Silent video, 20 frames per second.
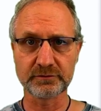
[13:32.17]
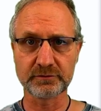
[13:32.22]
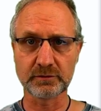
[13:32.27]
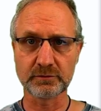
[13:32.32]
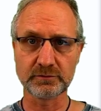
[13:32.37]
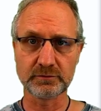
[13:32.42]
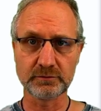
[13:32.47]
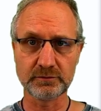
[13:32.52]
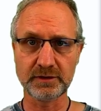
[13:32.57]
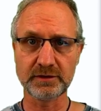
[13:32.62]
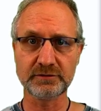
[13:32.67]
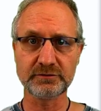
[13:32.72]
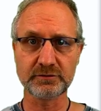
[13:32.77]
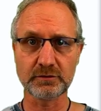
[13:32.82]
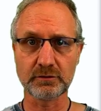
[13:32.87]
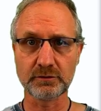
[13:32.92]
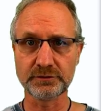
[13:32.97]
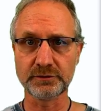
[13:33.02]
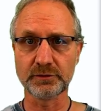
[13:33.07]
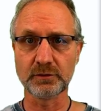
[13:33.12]
So do
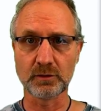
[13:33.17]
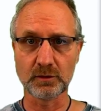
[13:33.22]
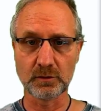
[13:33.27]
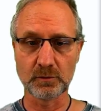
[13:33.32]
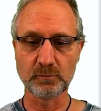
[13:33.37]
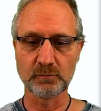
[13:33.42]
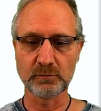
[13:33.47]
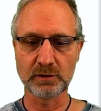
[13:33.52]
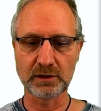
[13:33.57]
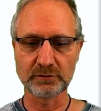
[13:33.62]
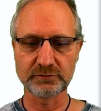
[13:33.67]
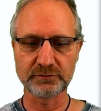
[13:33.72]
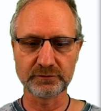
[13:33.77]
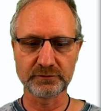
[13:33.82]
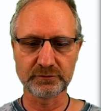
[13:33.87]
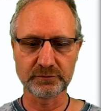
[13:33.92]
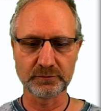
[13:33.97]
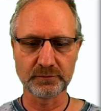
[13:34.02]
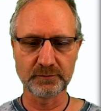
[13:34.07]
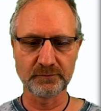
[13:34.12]
this on your own router
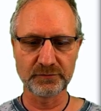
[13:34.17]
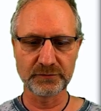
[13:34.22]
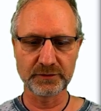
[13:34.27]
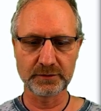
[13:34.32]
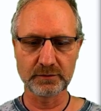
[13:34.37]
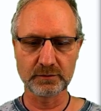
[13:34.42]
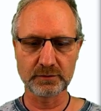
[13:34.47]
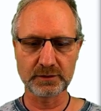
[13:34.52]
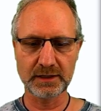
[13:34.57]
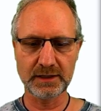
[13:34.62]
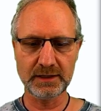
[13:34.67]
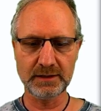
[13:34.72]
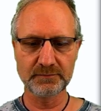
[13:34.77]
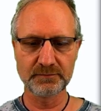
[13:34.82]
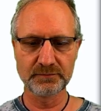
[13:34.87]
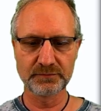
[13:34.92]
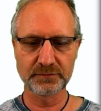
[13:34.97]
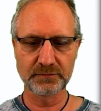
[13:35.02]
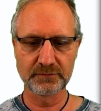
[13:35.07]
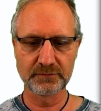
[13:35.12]
too. Okay?